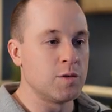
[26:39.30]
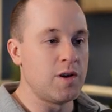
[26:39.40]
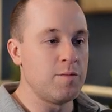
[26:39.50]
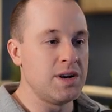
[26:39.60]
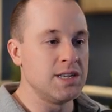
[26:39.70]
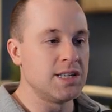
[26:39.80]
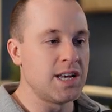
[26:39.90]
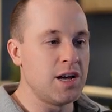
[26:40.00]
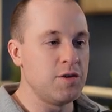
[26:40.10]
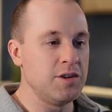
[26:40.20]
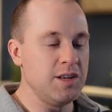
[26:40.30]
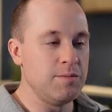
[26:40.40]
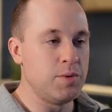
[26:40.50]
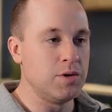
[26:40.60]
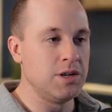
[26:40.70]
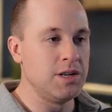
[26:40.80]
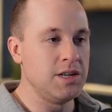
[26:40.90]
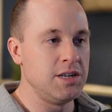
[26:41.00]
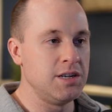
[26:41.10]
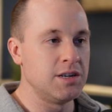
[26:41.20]
So I have my sound imported
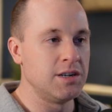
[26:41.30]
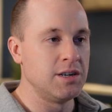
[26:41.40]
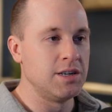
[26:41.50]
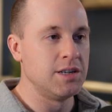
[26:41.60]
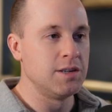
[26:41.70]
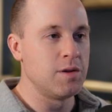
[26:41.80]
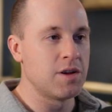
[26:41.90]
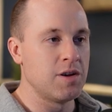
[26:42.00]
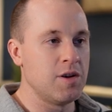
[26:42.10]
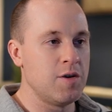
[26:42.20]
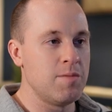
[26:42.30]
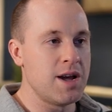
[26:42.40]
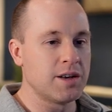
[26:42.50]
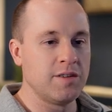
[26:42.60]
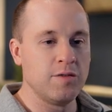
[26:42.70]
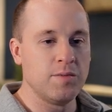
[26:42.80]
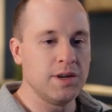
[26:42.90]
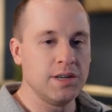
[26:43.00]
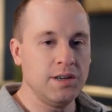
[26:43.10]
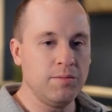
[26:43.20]
in here. So I can go back to
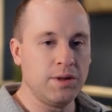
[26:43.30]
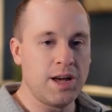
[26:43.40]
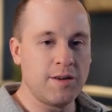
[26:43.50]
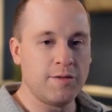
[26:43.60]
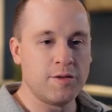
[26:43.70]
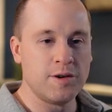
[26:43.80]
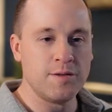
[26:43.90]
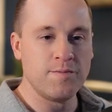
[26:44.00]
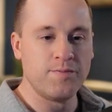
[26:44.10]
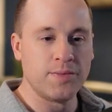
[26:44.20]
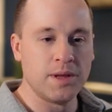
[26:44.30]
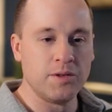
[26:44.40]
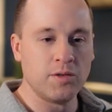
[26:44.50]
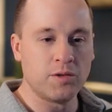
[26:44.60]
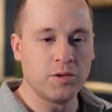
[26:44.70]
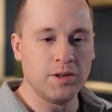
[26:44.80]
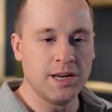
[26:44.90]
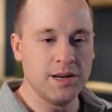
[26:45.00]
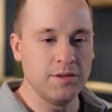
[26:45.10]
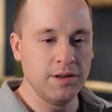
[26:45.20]
my platform, scroll
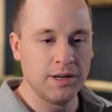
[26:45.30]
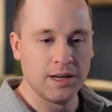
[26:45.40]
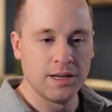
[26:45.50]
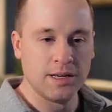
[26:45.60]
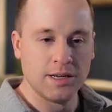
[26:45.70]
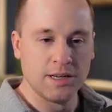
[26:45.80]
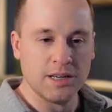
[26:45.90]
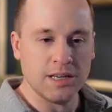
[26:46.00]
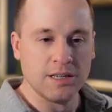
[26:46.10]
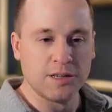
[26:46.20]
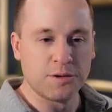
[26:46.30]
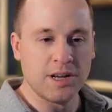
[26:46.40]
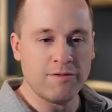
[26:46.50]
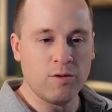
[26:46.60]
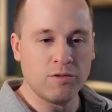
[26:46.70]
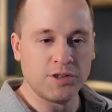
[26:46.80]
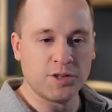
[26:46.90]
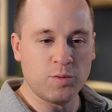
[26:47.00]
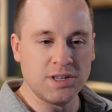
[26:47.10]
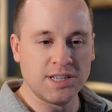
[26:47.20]
down. So we're gonna have
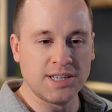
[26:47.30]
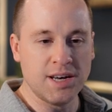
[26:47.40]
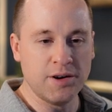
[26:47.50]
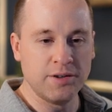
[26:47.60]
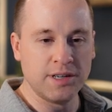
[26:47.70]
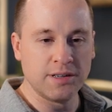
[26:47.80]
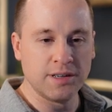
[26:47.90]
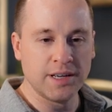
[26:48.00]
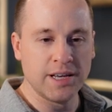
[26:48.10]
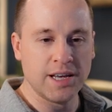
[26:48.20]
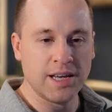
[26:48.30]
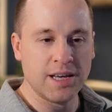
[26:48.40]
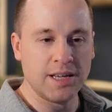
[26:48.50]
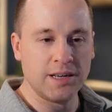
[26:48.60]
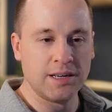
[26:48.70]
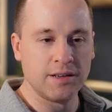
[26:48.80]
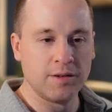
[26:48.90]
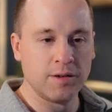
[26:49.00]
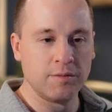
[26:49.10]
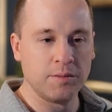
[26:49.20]
just one sound, and
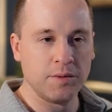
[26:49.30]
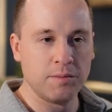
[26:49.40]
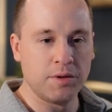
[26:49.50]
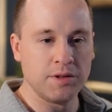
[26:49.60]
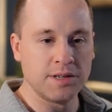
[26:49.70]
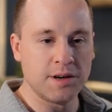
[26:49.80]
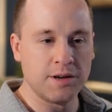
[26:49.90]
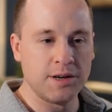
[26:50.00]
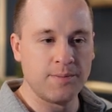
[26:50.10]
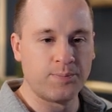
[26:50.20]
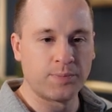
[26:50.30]
let me pull this out here.